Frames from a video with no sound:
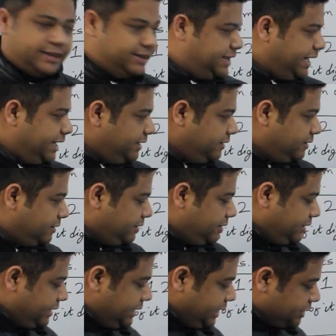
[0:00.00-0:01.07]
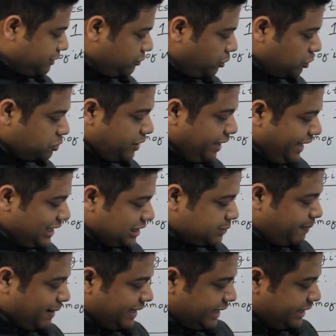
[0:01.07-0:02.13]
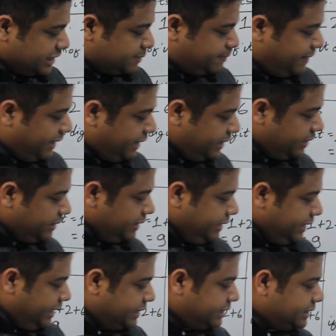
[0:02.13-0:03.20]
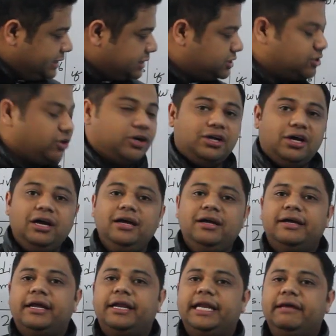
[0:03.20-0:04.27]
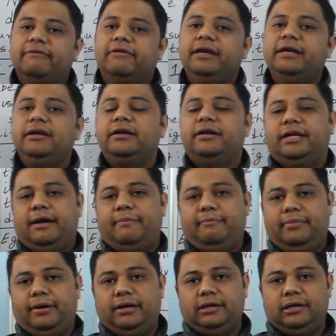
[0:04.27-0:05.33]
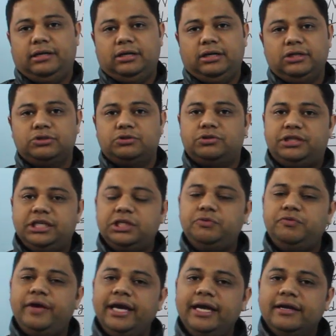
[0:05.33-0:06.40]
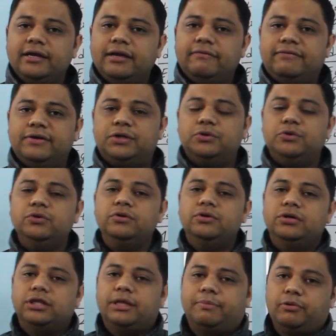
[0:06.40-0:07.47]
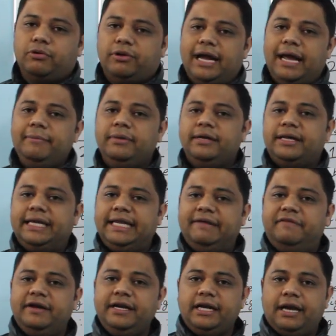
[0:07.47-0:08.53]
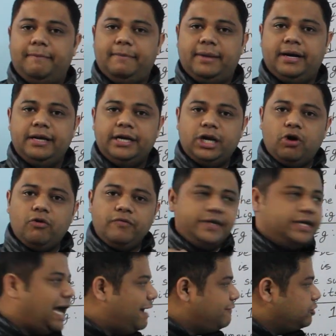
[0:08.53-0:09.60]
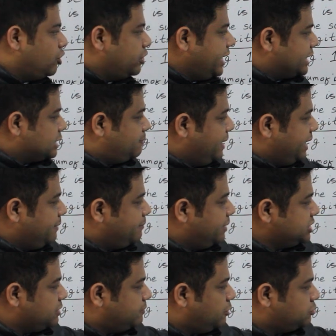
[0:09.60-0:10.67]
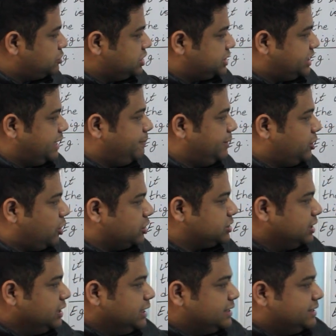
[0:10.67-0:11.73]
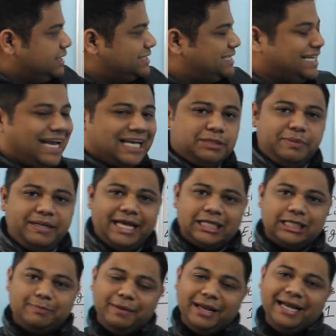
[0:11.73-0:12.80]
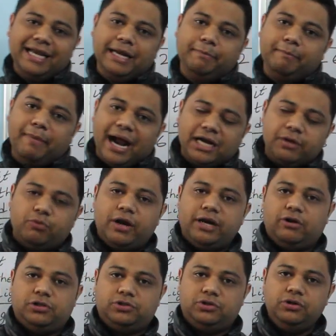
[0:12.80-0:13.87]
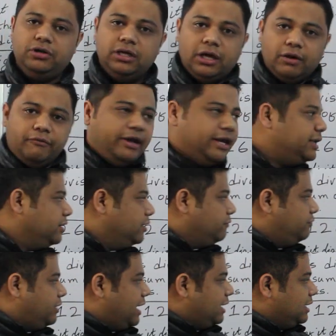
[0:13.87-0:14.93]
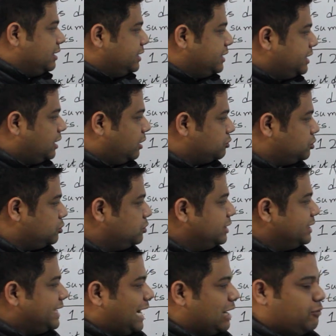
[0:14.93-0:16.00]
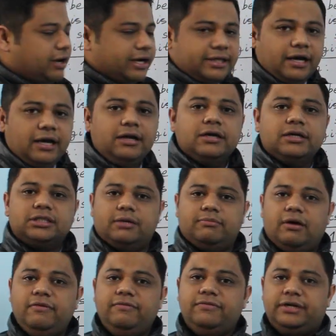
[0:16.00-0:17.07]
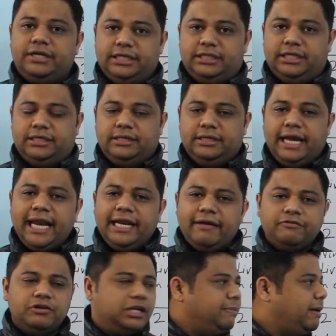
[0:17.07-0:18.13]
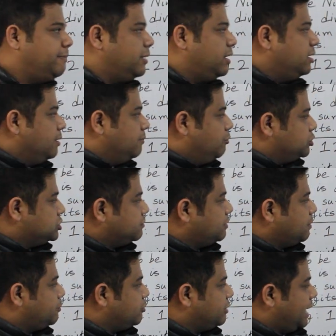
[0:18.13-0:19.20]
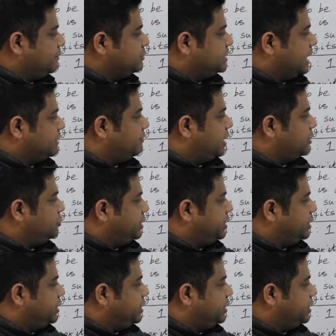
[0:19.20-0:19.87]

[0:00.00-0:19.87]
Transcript: Then it will go to the else part and display it is not a Niven number. So this way we do the program Niven number. Now over here I have not explained much about this thing, because this thing has been explained in part 1 also, where we are learning how to calculate the sum of digit. And you have to remember, most of the programs that we are